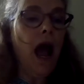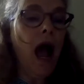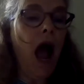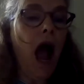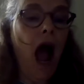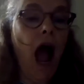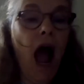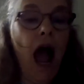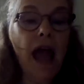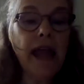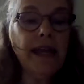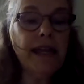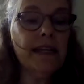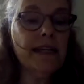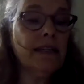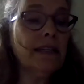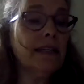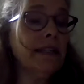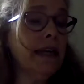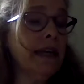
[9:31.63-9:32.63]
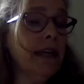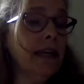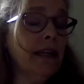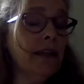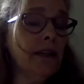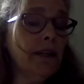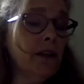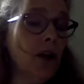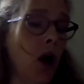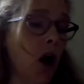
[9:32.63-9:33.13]
"I
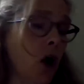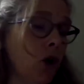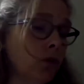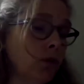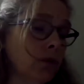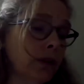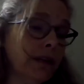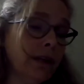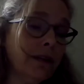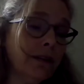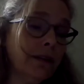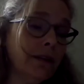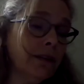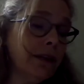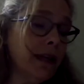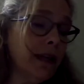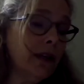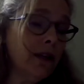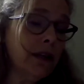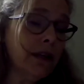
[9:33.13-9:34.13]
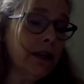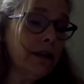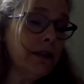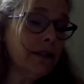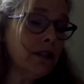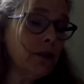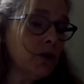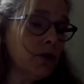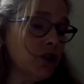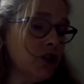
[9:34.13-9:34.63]
intended only lilies,"
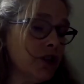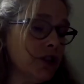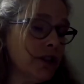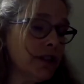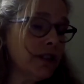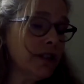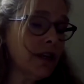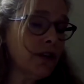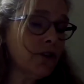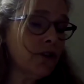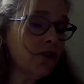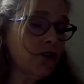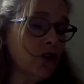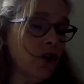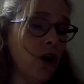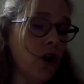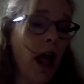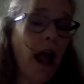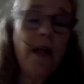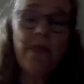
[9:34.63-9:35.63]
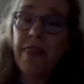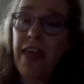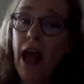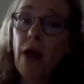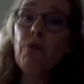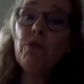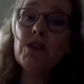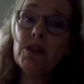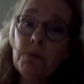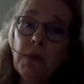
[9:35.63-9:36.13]
the magician said to the star.
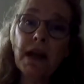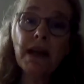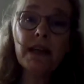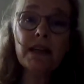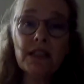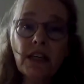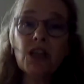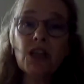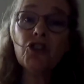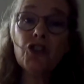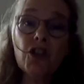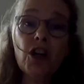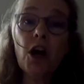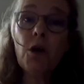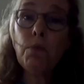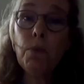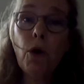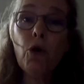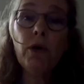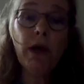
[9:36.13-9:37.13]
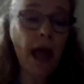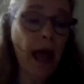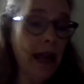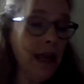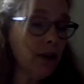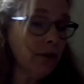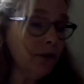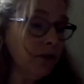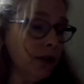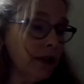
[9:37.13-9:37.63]
"That was my intention, a
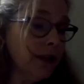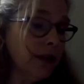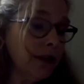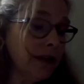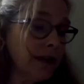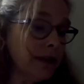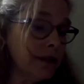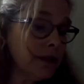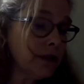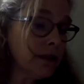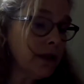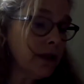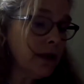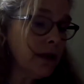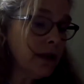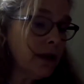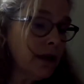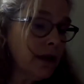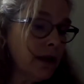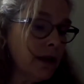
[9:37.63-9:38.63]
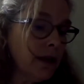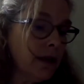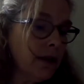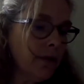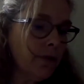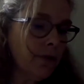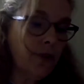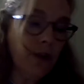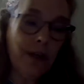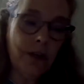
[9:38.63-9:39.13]
bouquet of lilies."
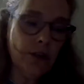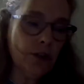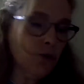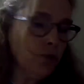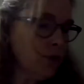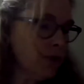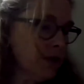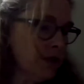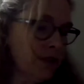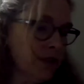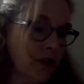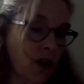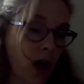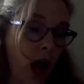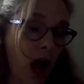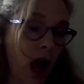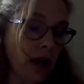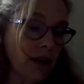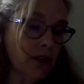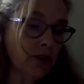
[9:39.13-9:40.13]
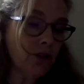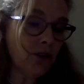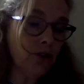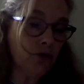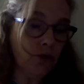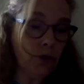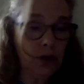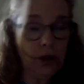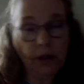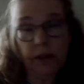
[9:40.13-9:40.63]
This was not,
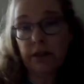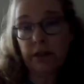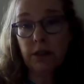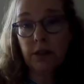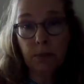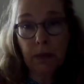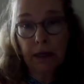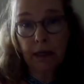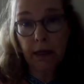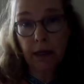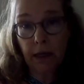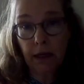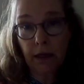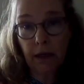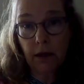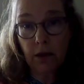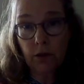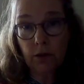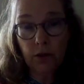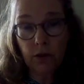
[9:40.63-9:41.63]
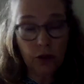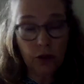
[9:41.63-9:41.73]
strictly speaking, the